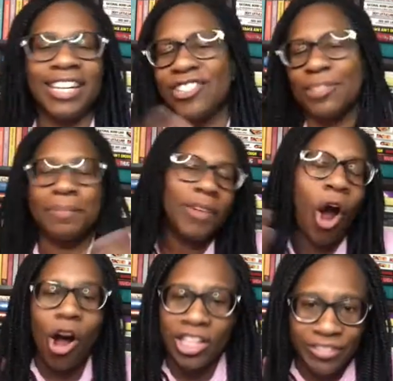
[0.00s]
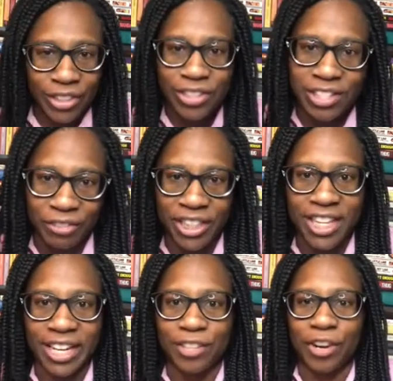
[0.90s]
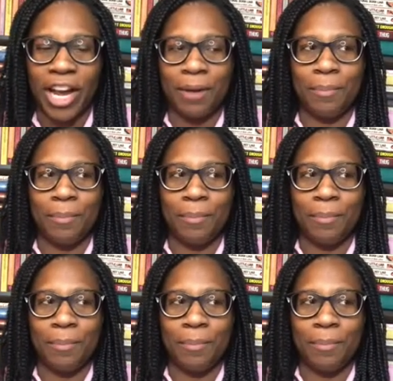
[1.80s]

It's just all of those different things, right?